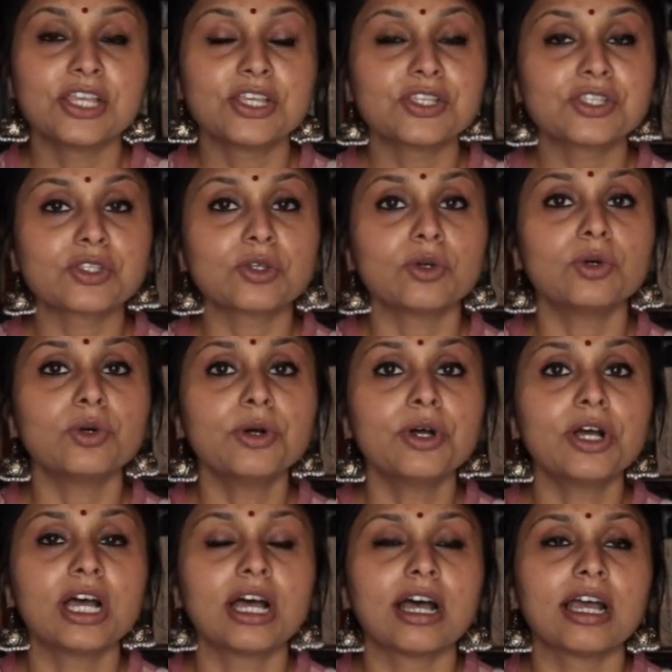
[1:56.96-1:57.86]

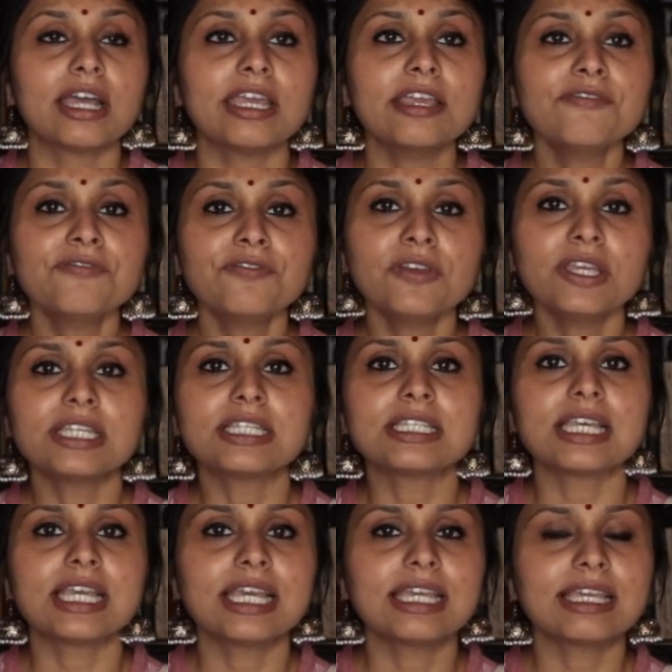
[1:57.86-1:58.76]
So, if we
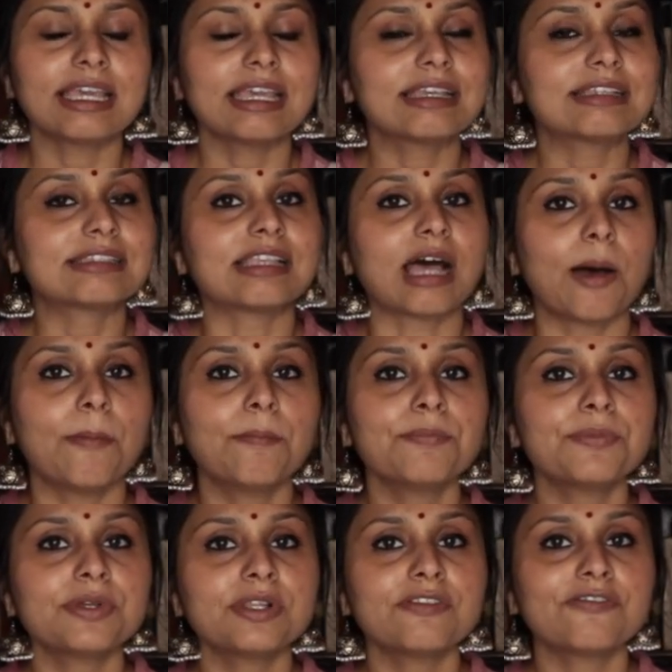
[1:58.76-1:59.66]
take
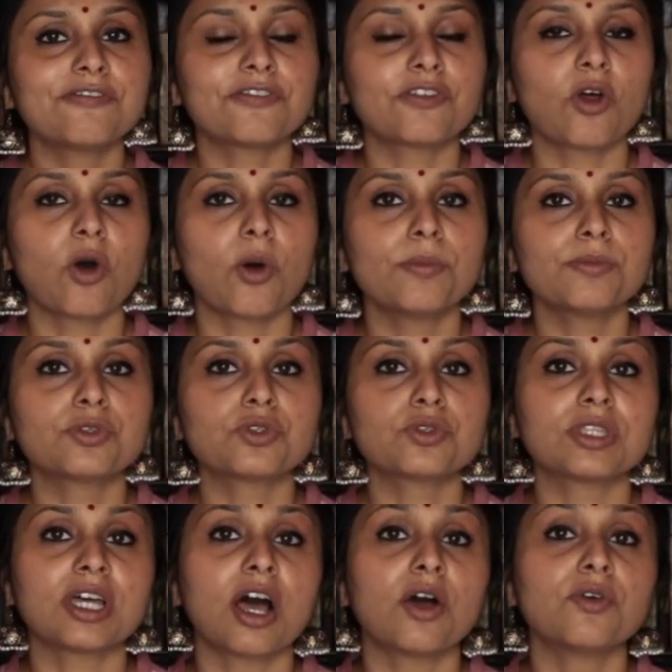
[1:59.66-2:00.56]
example from
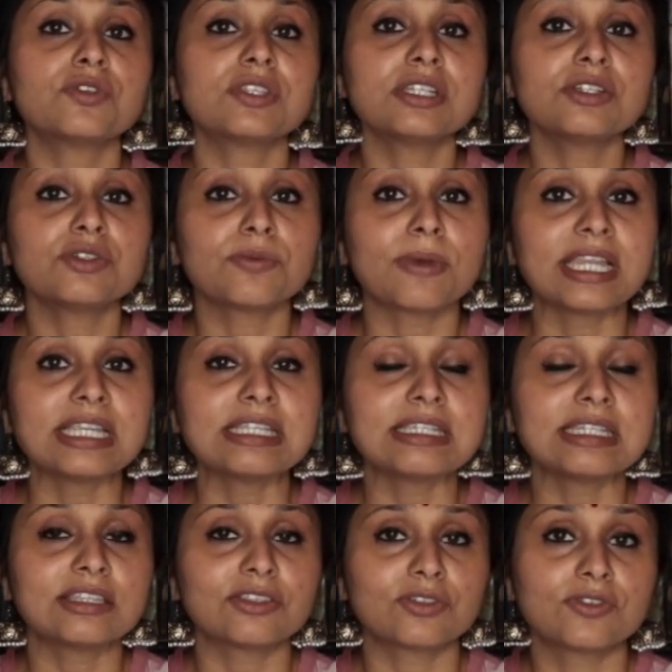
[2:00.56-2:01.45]

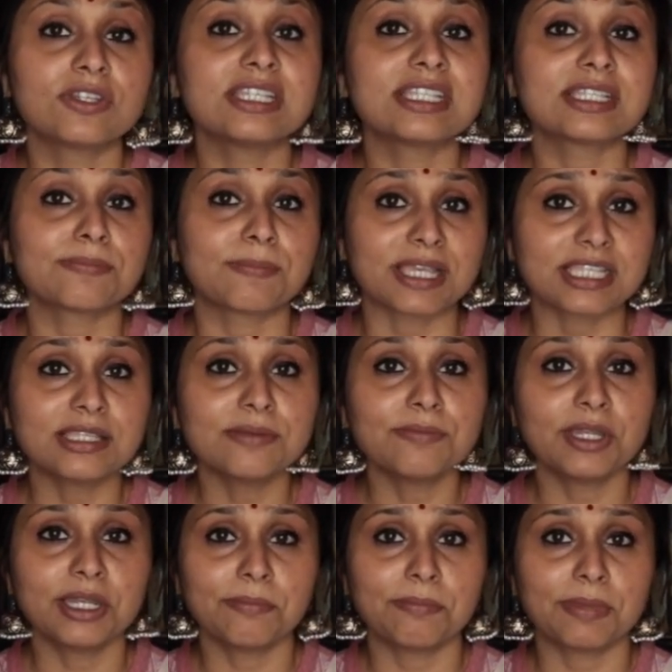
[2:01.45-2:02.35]
2023
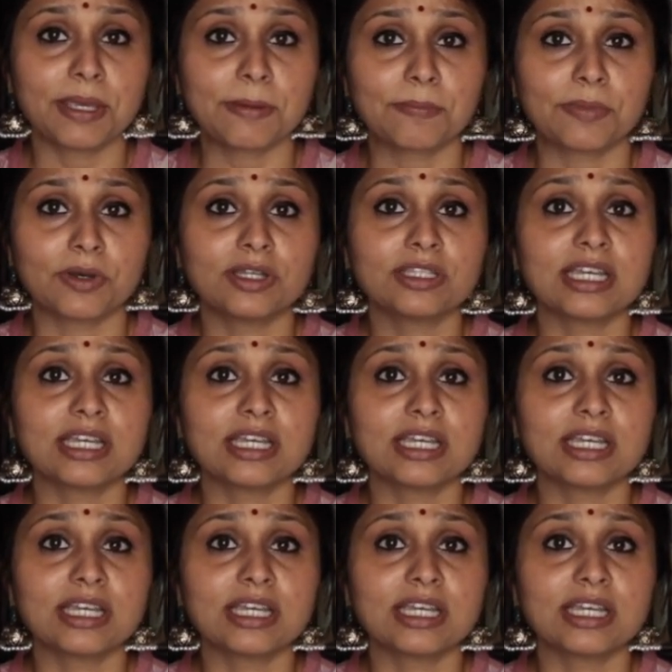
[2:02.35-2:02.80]
specimen paper